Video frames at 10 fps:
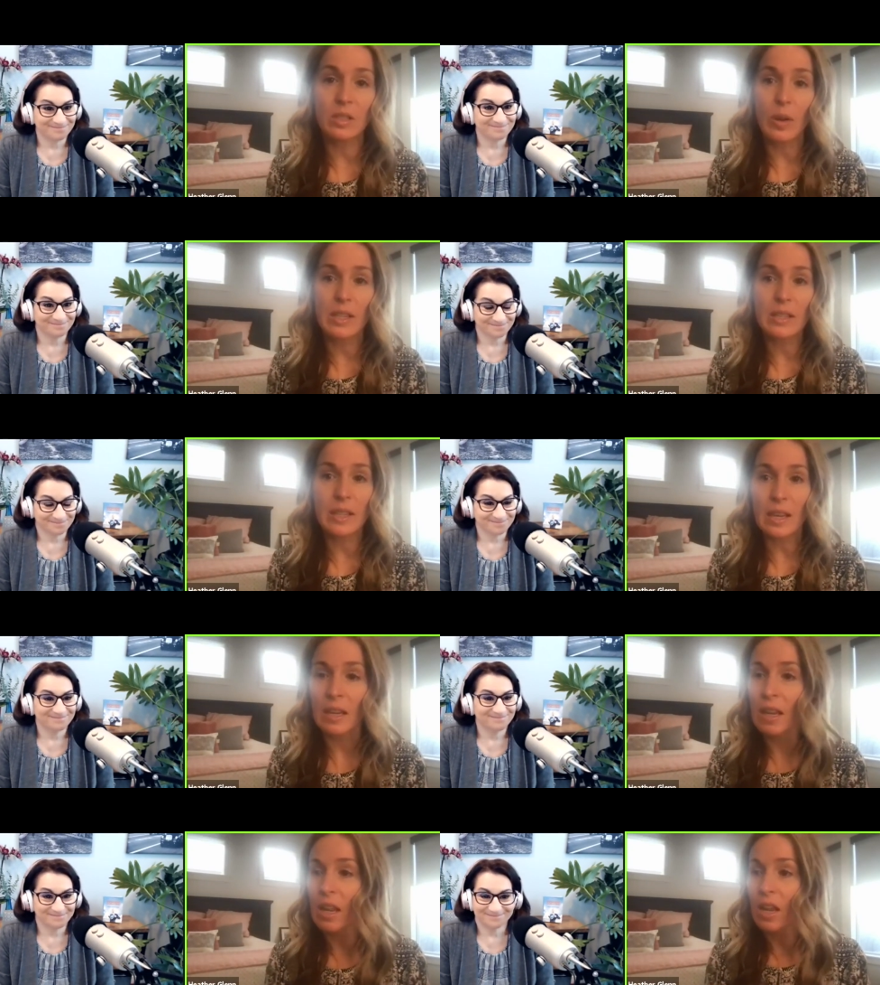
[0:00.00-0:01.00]
Speaker 1: So I said,
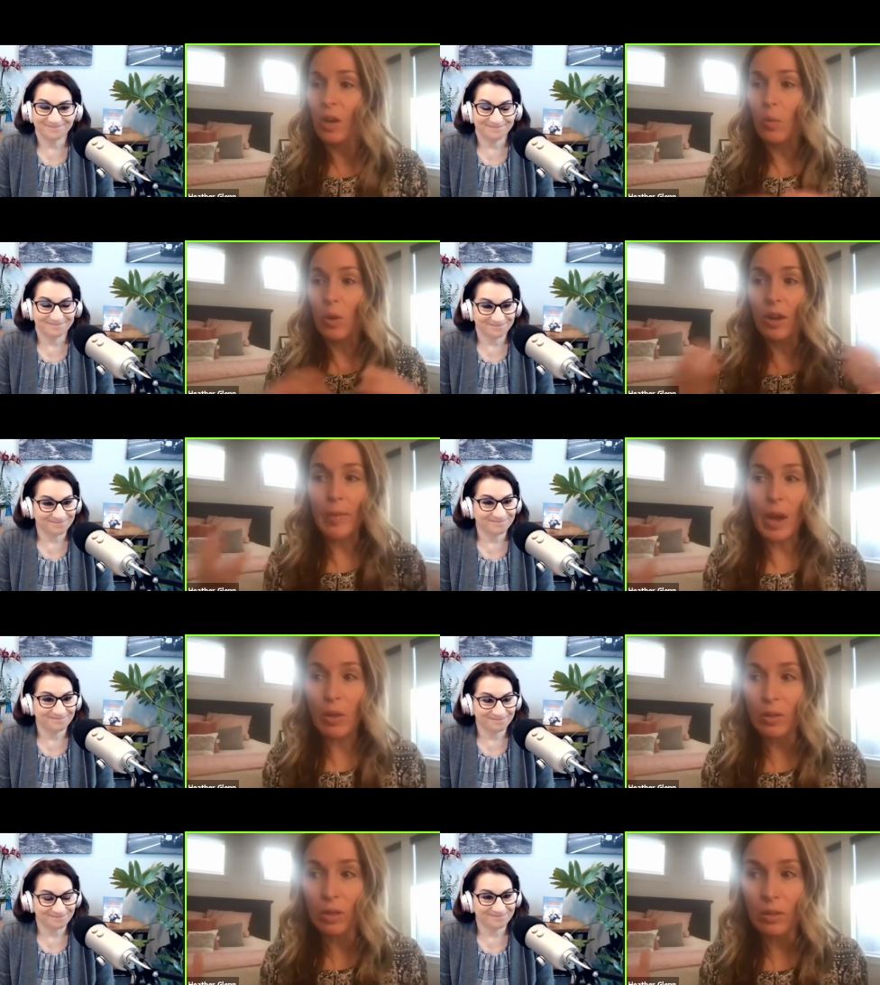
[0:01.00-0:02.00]
what
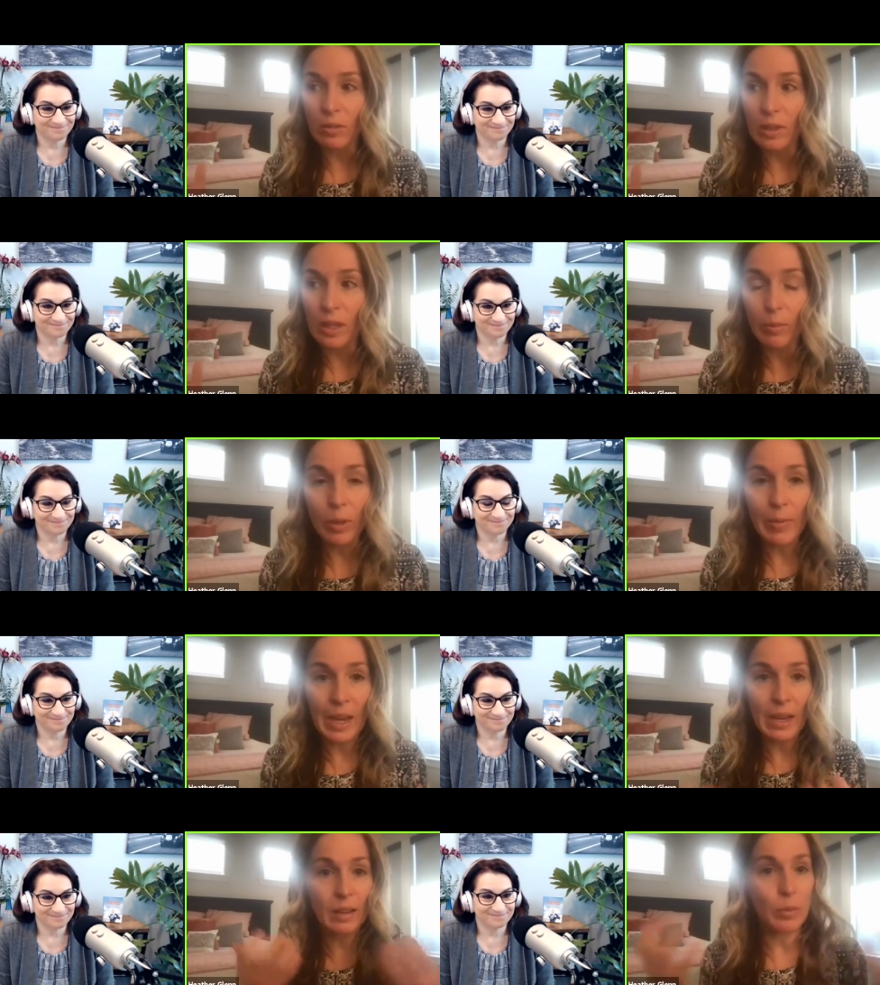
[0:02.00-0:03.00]
about
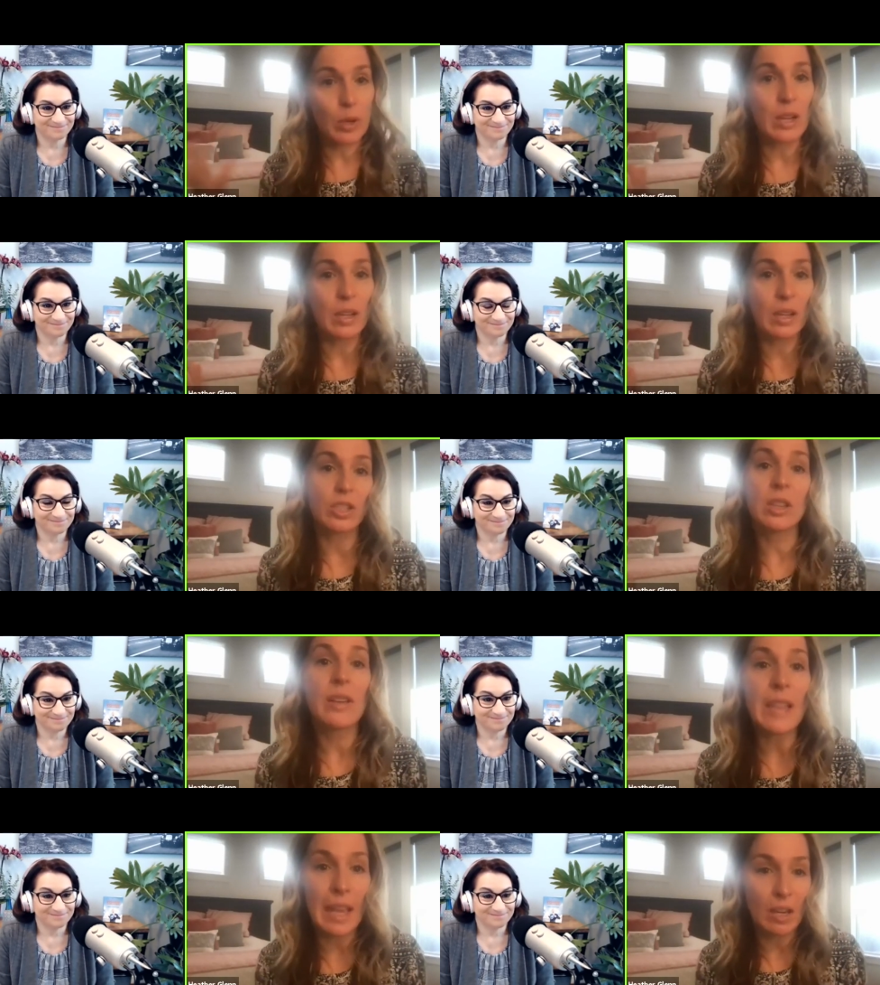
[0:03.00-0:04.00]
because she
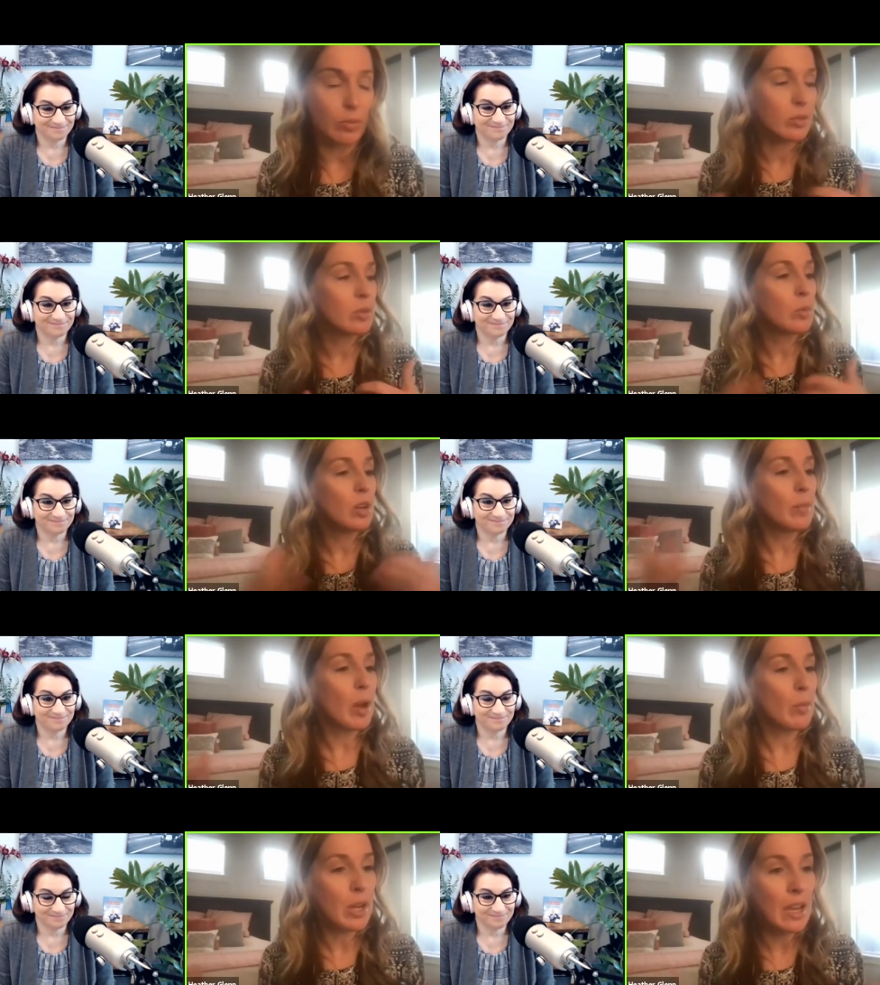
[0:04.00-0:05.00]
loves animals. What
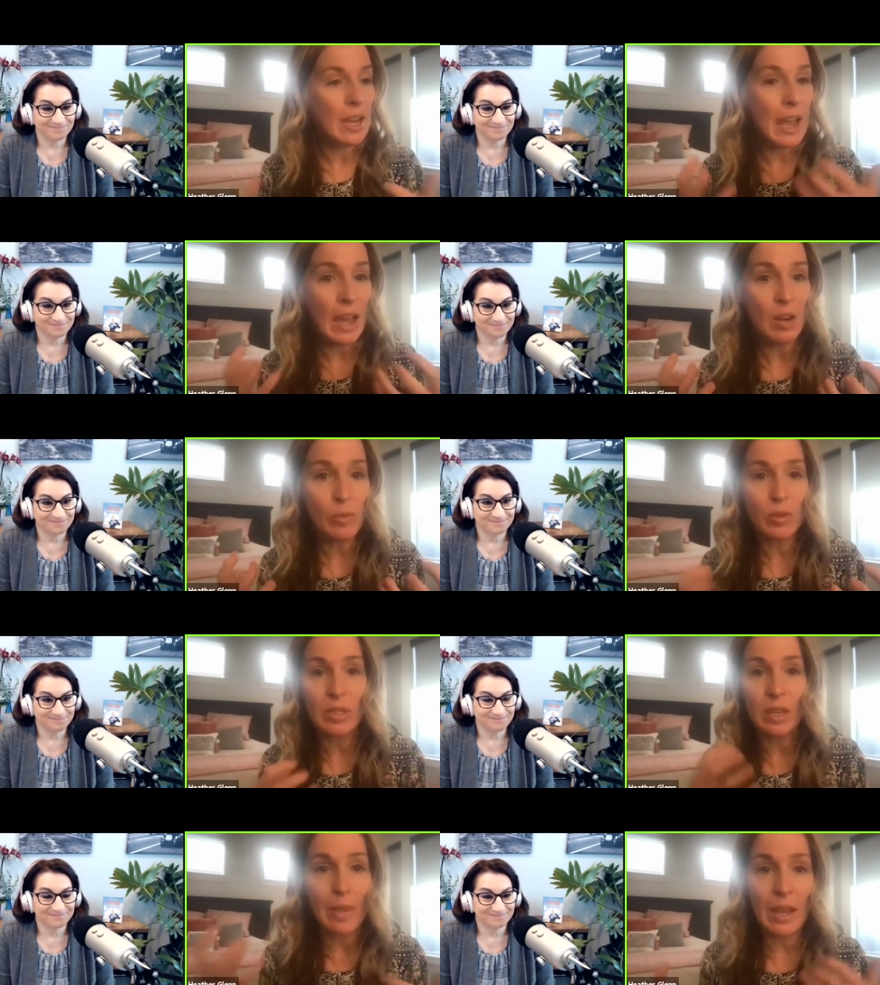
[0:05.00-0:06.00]
about bringing
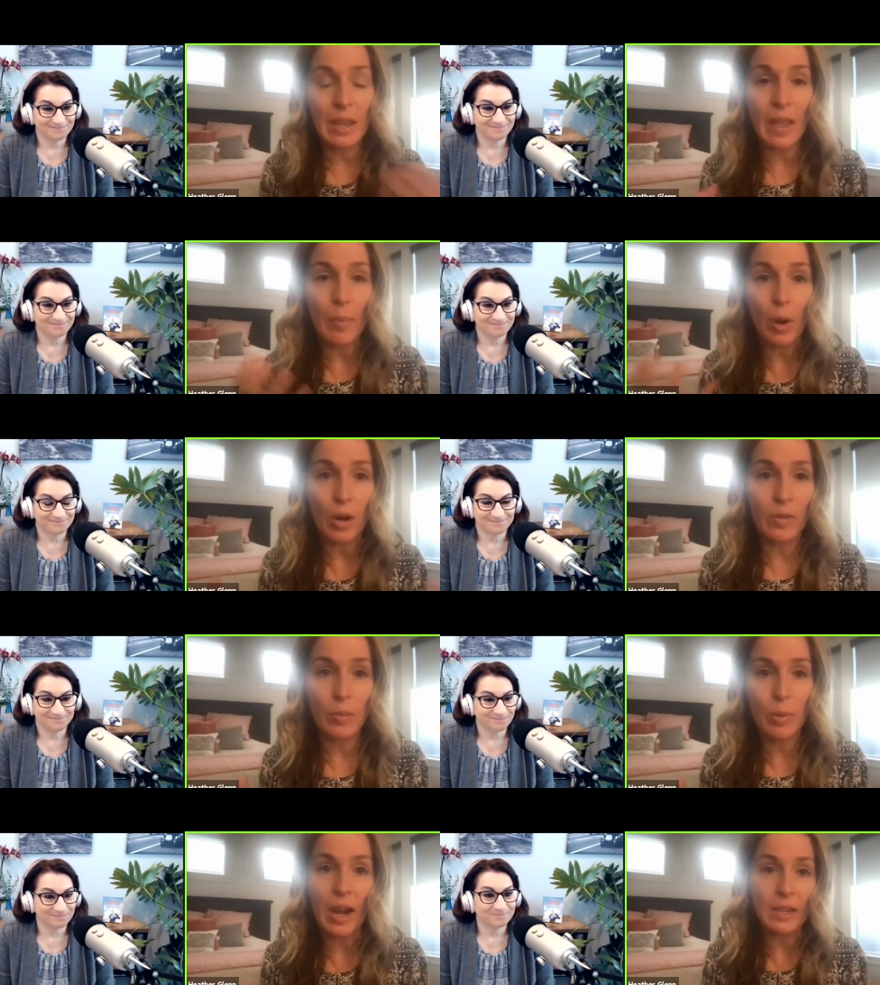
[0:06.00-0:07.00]
animals and making that part of your
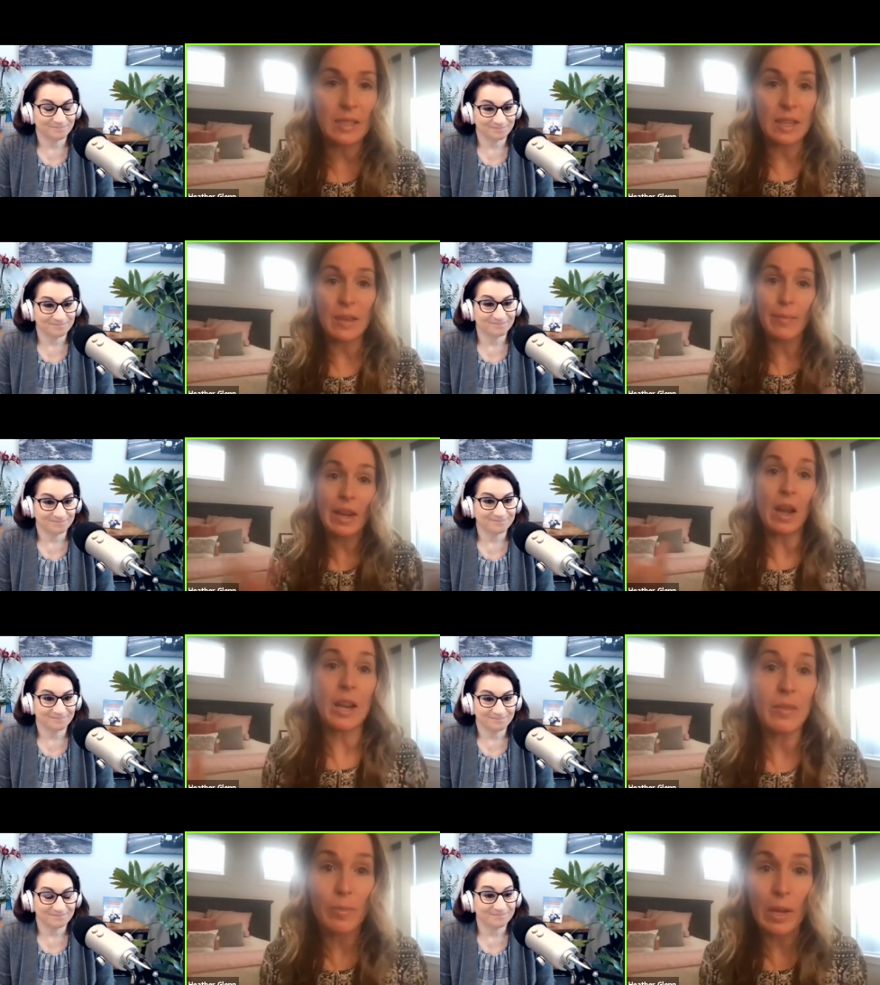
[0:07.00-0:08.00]
practice? It may not
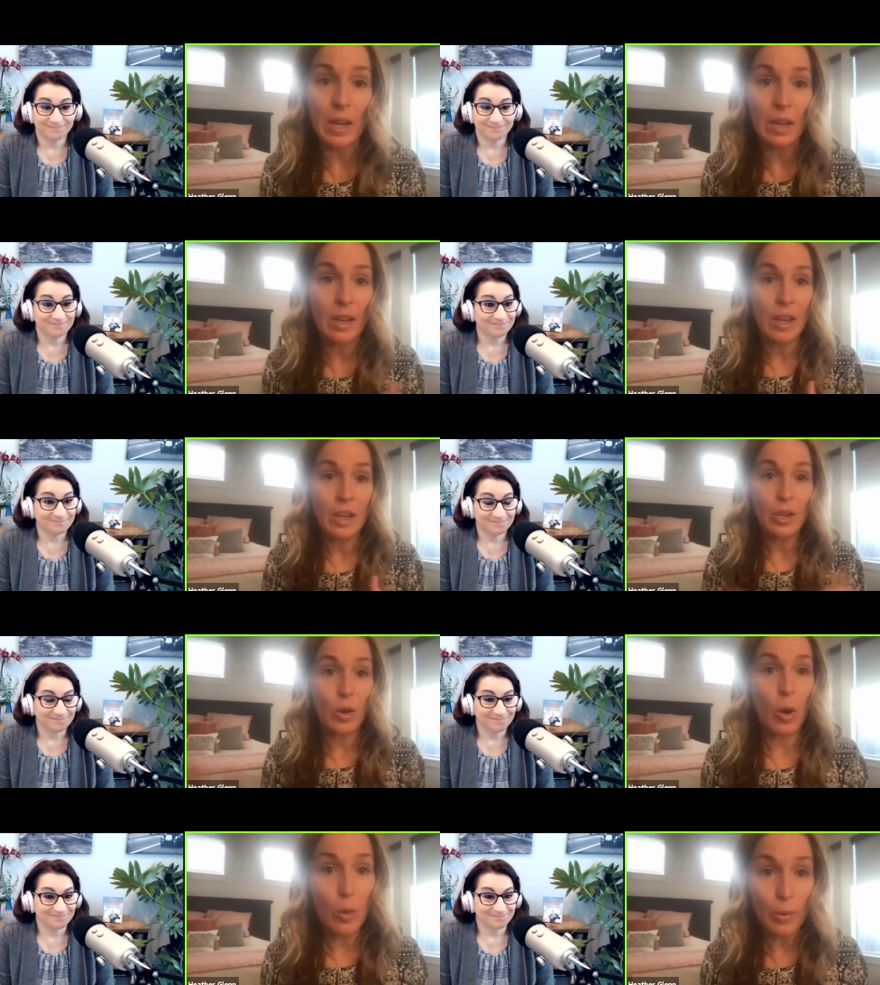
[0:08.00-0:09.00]
even be your
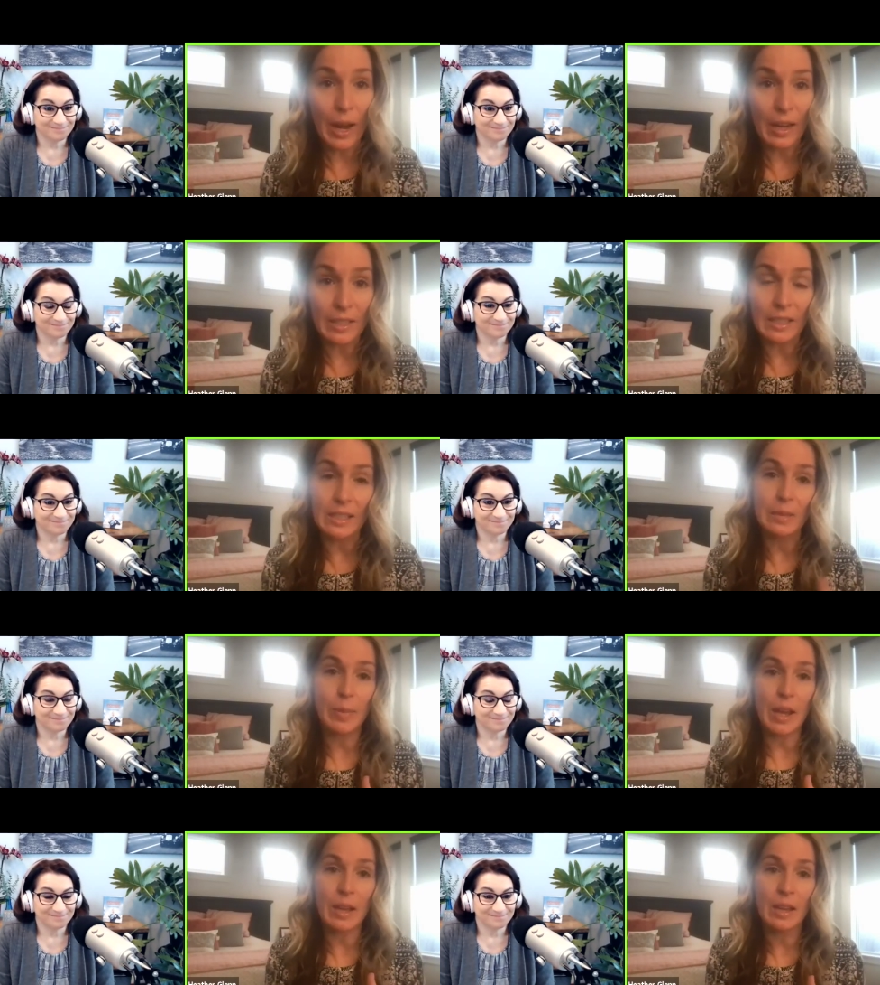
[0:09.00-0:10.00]
whole practice,
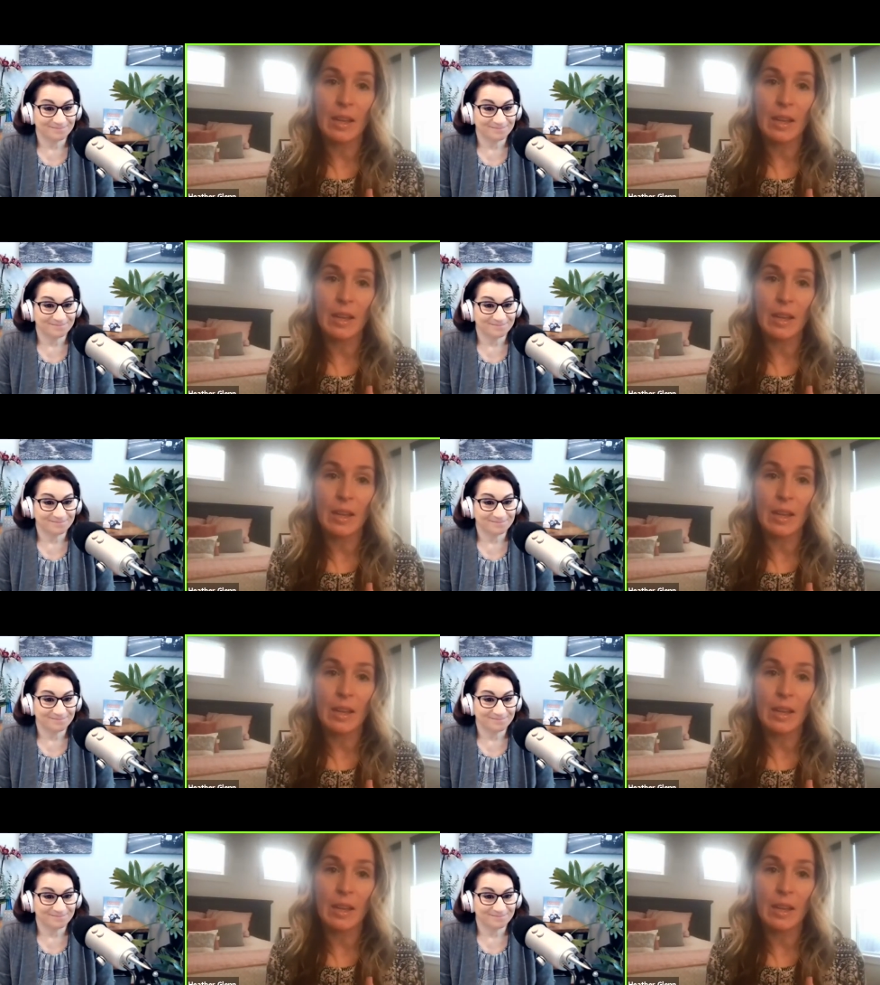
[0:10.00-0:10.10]
but